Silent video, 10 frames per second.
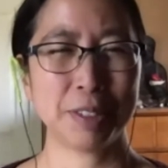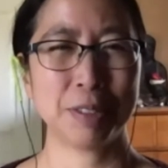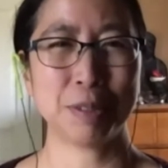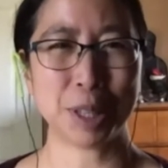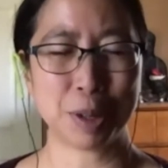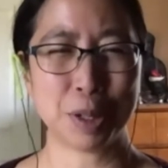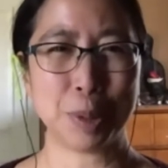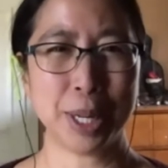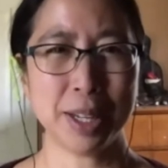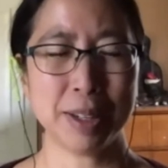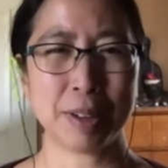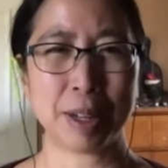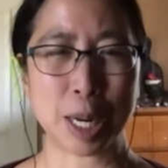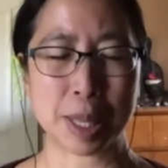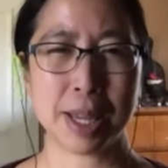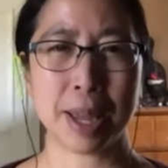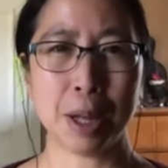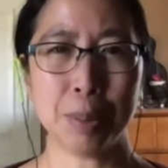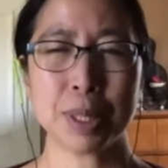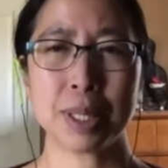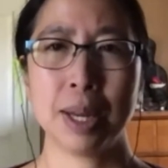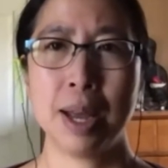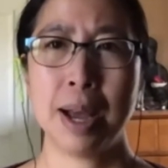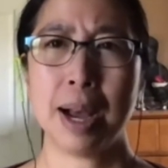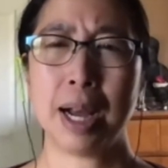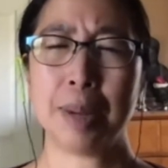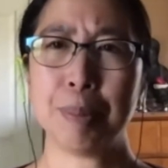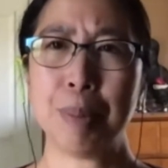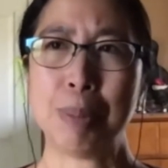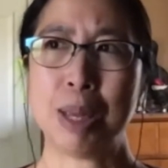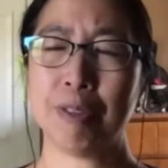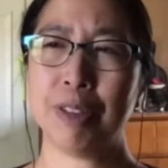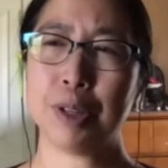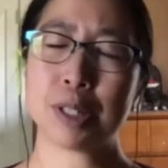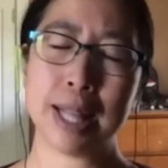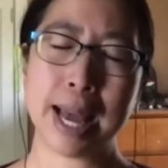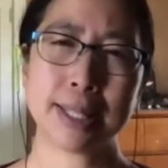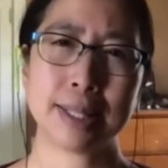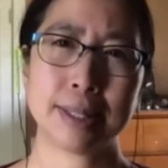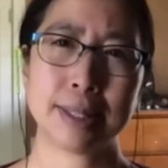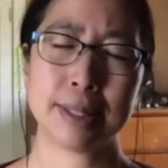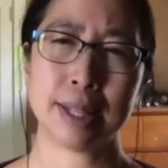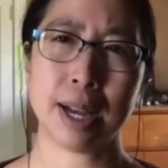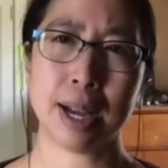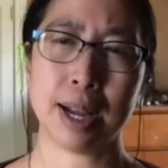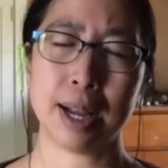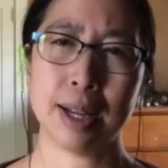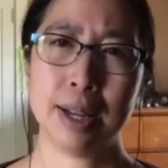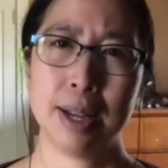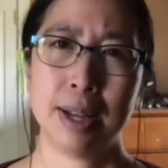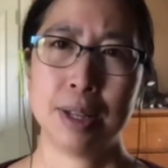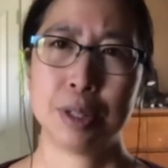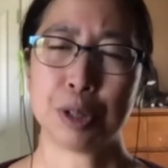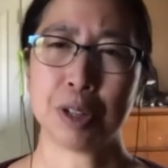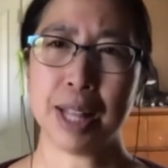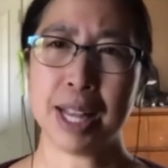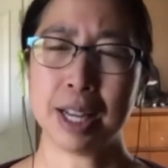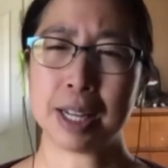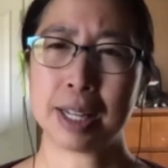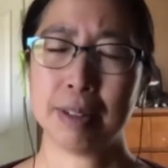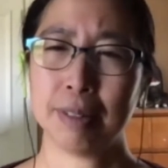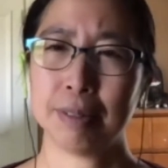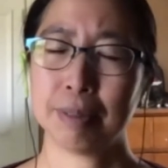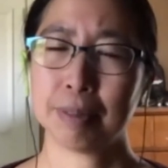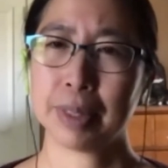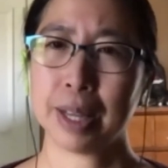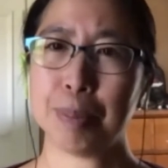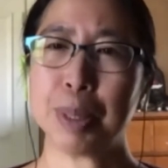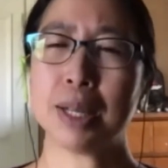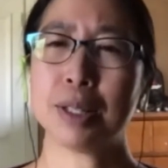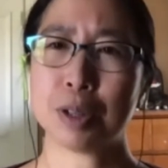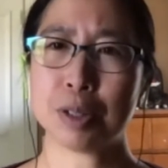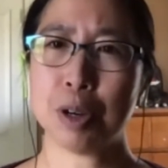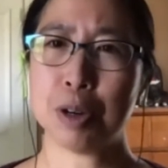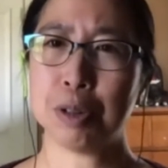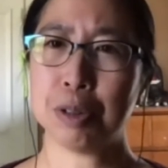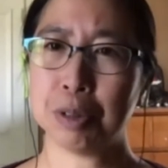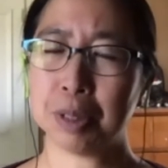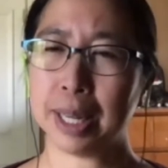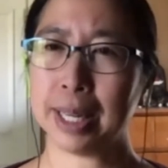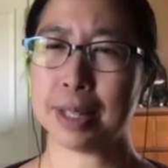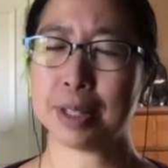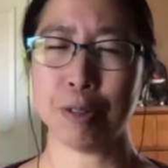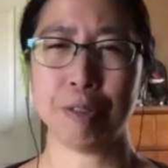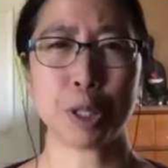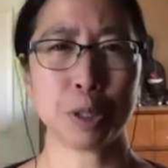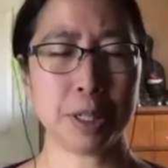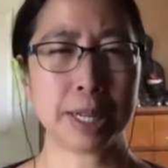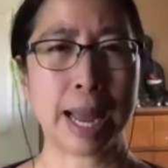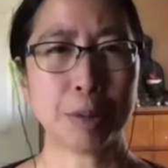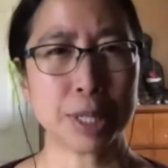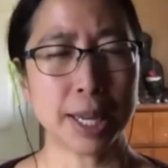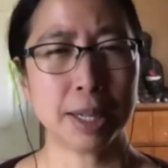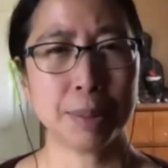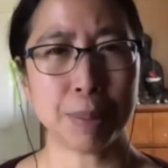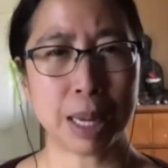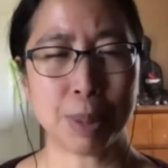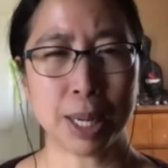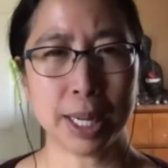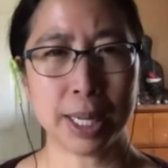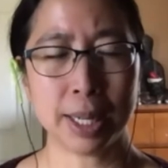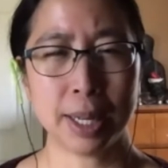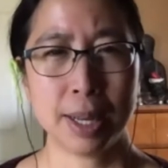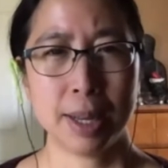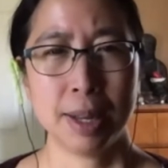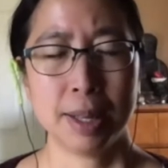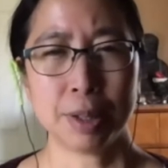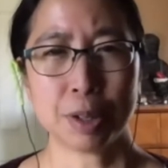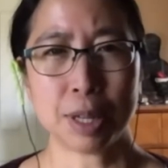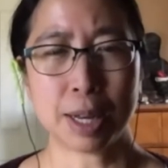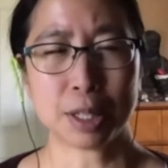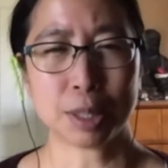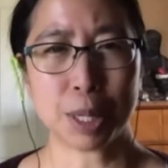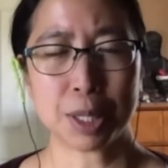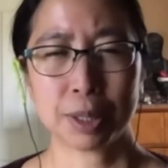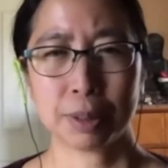what they're doing, which I think helps. Maybe it feels less sort of like because there's no, I guess, official accounting, maybe there's not as much